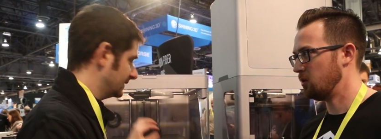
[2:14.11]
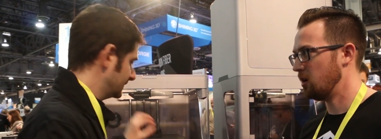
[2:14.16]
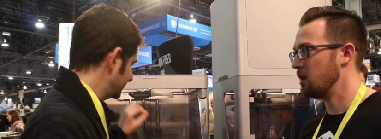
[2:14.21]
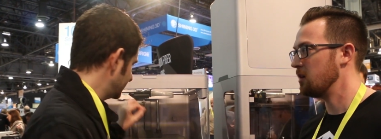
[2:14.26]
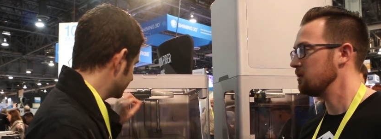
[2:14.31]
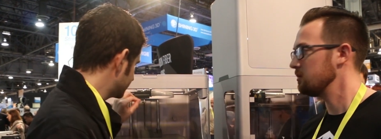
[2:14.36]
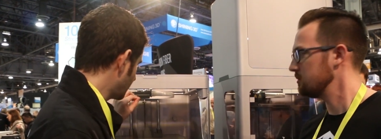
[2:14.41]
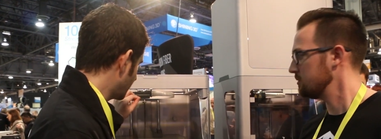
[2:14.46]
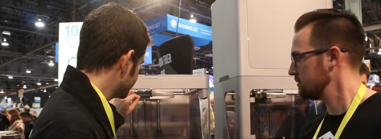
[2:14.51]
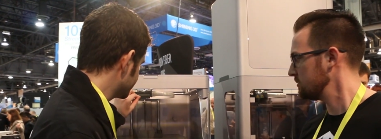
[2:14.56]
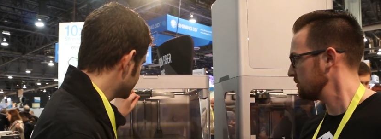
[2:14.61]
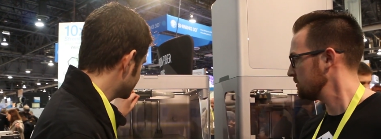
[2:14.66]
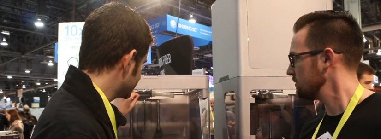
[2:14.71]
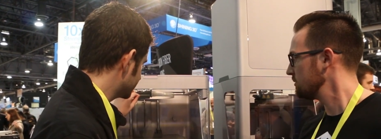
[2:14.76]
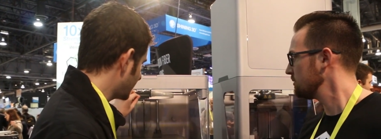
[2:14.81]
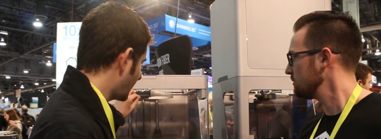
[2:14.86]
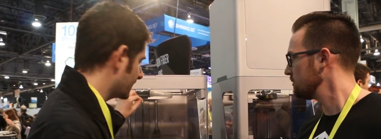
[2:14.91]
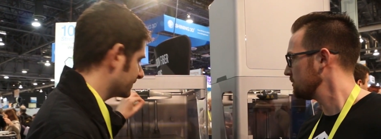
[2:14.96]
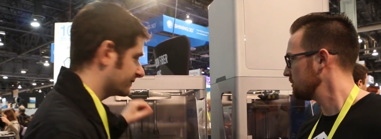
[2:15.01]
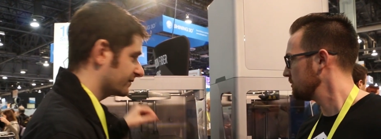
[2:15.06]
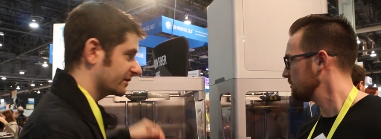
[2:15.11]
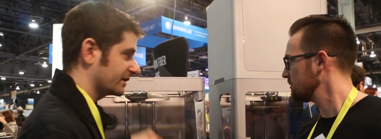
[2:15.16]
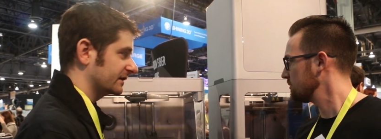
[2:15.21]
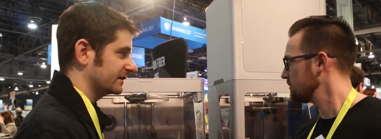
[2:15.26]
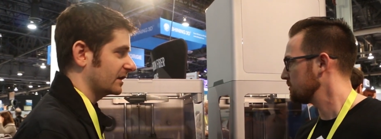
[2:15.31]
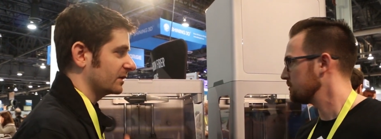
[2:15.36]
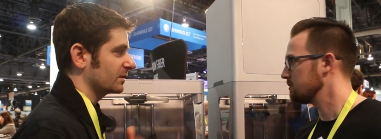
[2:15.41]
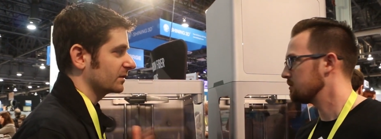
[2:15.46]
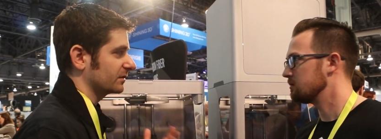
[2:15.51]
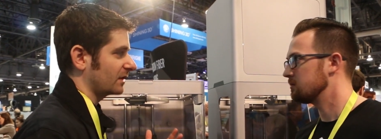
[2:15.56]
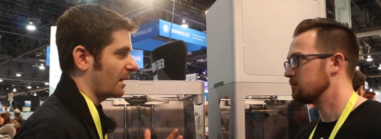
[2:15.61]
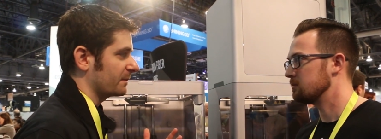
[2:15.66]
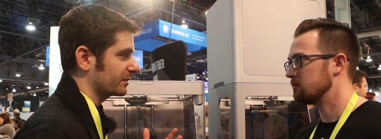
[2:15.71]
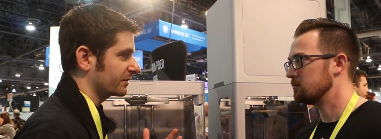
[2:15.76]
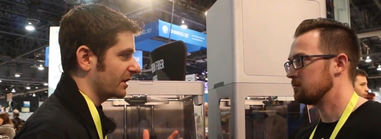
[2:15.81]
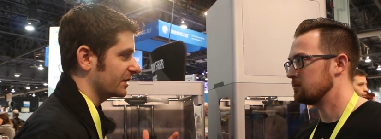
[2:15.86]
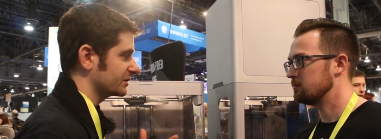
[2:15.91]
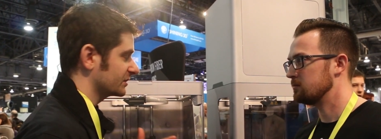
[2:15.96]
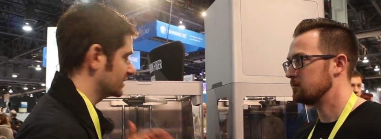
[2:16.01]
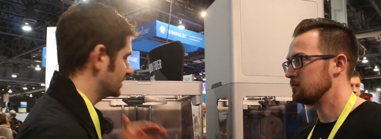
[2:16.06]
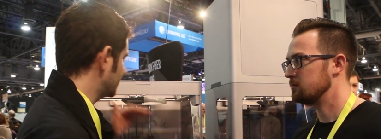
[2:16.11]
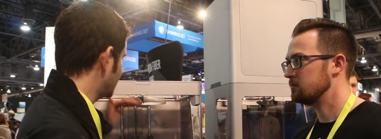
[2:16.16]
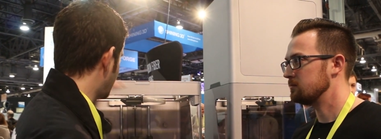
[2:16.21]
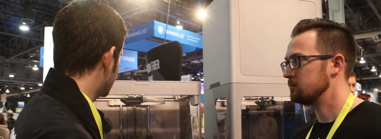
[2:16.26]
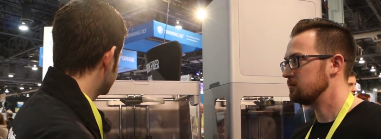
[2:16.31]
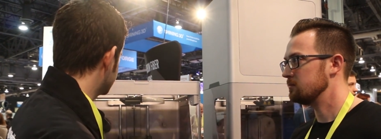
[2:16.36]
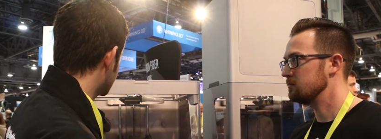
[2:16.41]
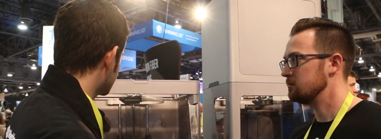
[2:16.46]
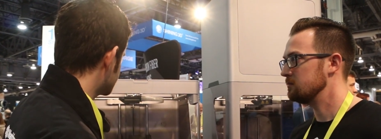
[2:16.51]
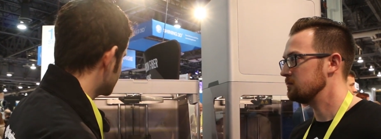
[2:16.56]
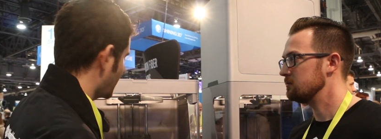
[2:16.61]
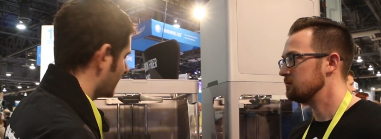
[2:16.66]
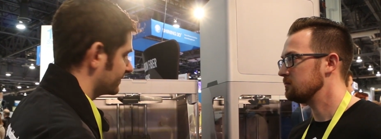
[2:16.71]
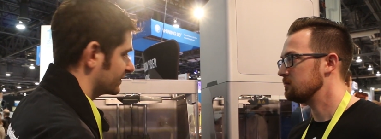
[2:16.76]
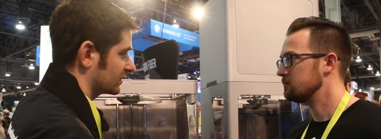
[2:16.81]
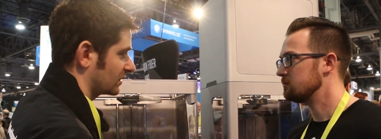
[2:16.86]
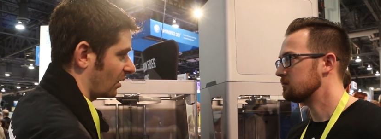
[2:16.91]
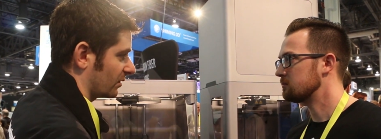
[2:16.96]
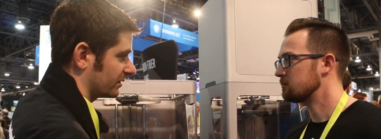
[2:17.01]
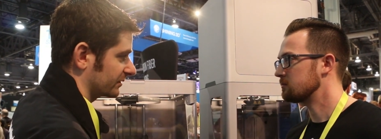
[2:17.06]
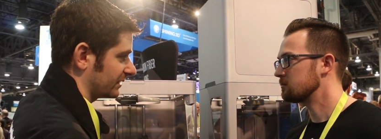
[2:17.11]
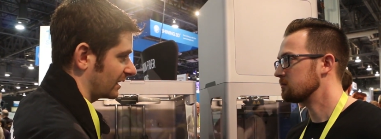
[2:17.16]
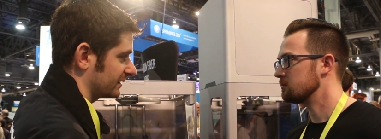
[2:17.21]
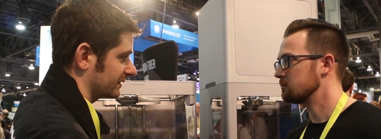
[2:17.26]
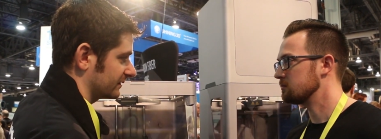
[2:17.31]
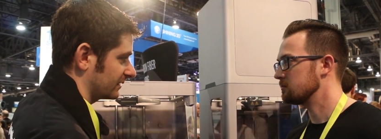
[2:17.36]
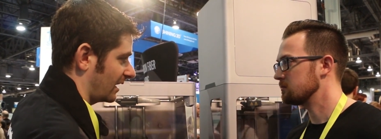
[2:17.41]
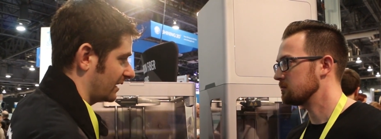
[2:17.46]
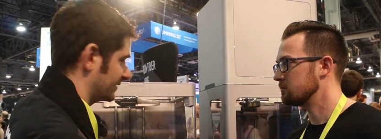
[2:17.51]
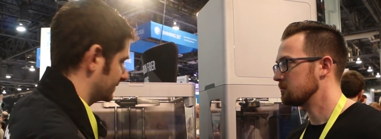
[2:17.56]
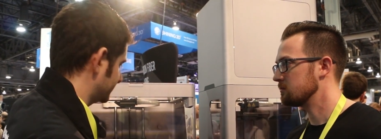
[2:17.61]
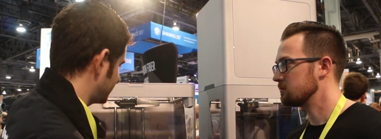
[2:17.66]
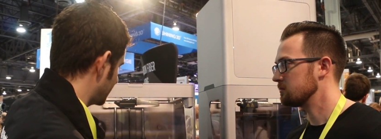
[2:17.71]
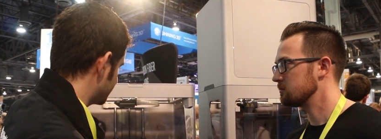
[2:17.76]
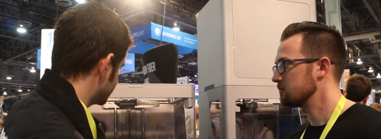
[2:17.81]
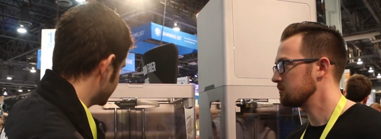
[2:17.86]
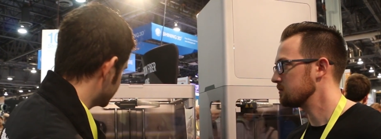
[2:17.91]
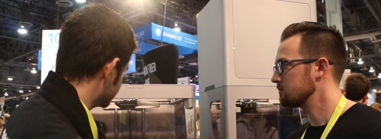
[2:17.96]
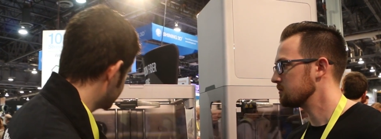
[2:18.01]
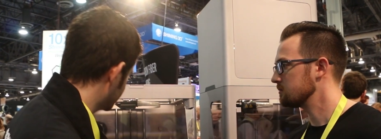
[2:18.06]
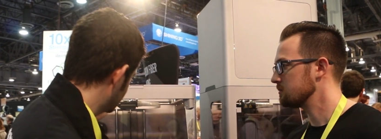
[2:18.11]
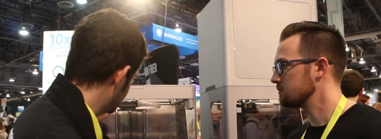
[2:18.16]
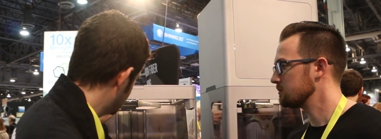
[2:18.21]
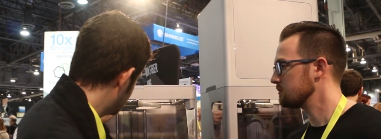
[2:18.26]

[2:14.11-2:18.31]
Speaker 1: It's also designed for continuous operation. It has shaft encoders on the steppers,